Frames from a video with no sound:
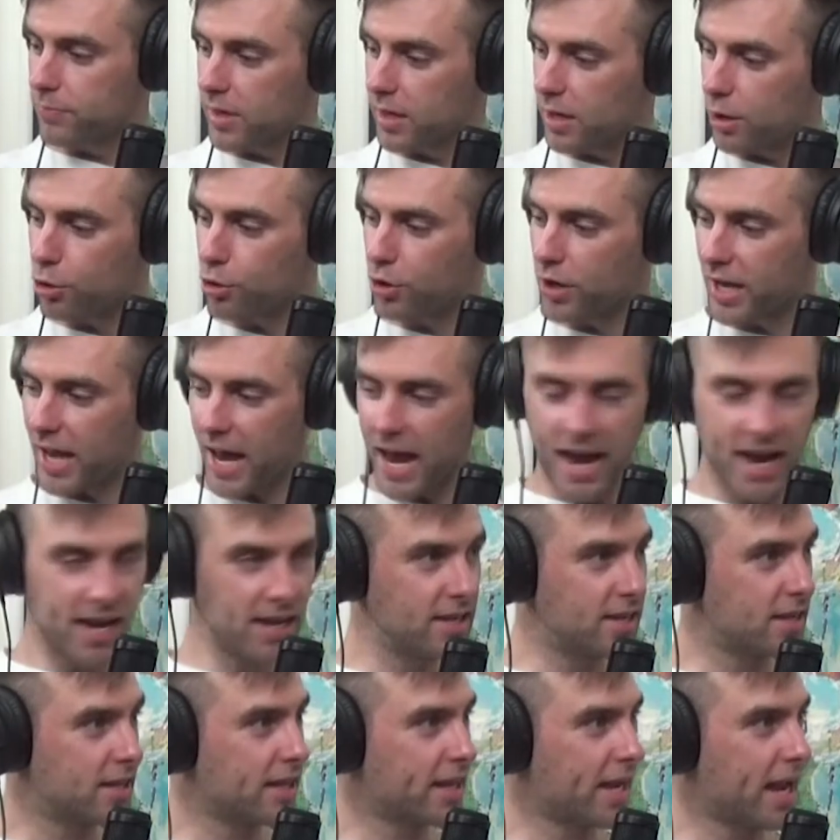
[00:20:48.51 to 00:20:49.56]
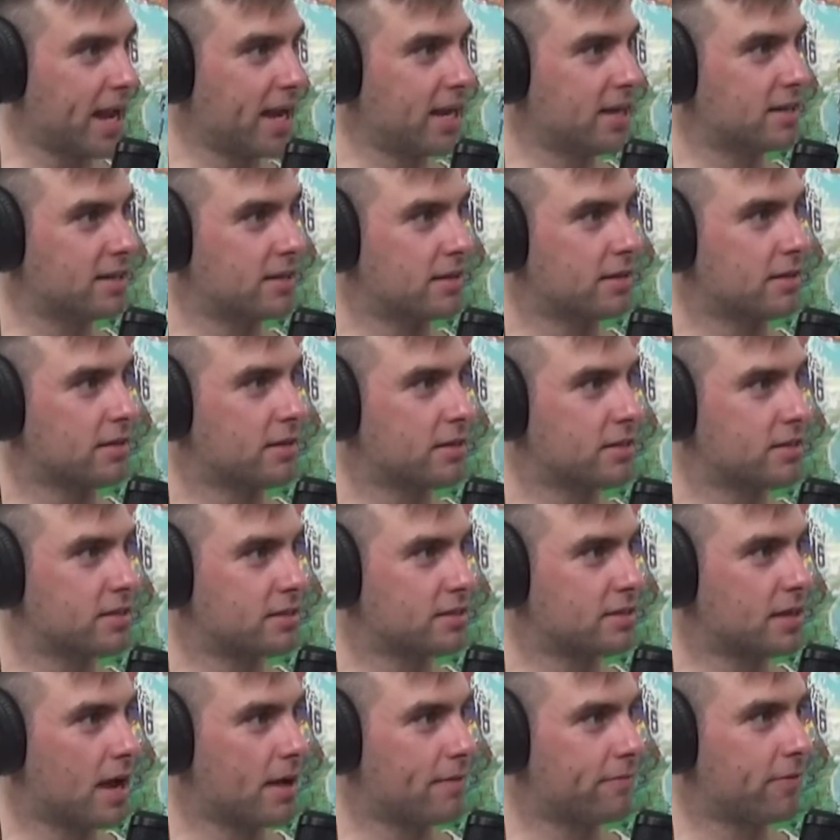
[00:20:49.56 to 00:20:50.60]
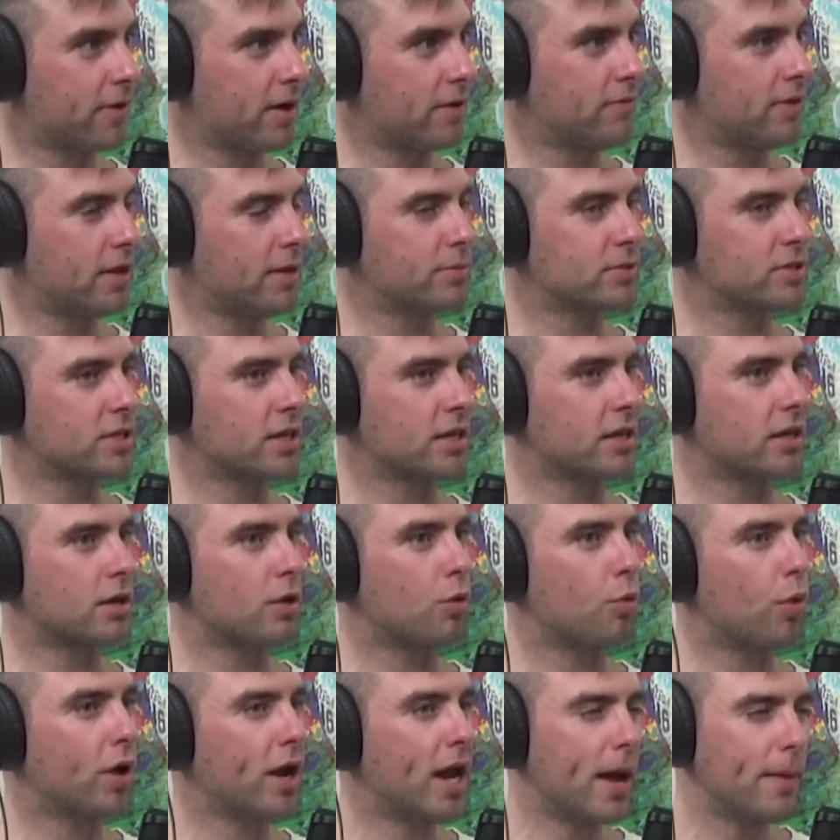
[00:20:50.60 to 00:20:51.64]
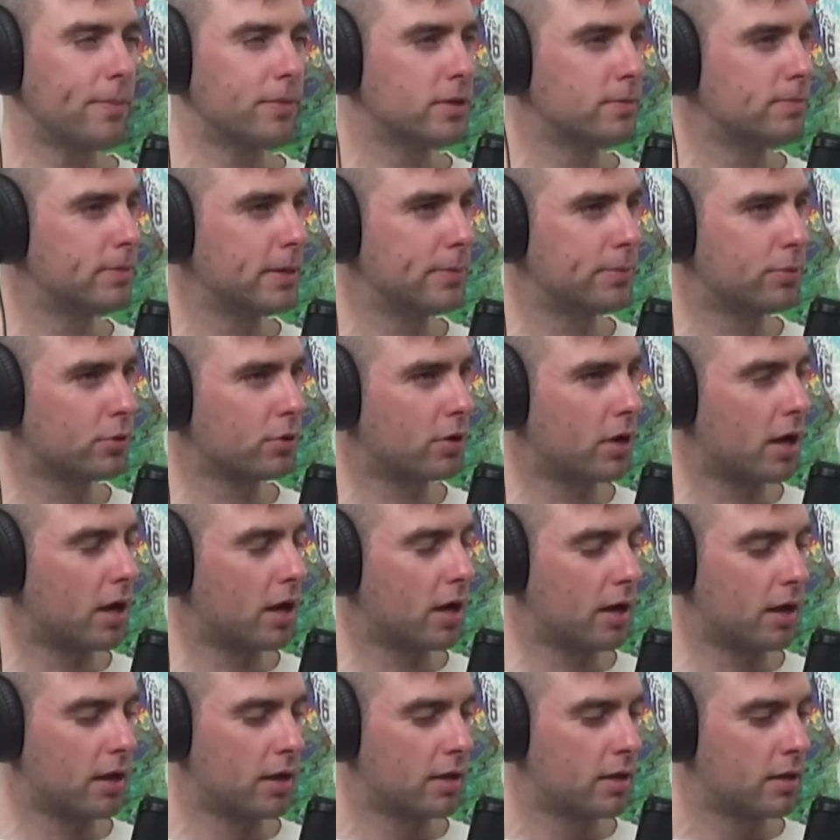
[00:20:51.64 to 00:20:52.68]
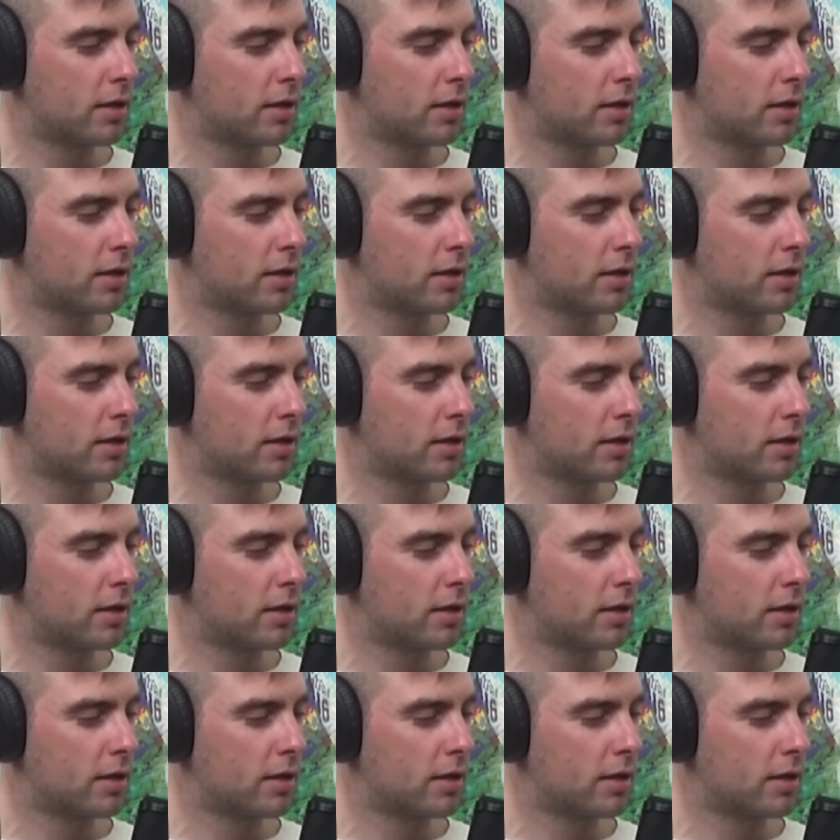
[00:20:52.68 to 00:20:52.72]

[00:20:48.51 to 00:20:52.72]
Or like Aiden is the top 5 names. Like, what happened to people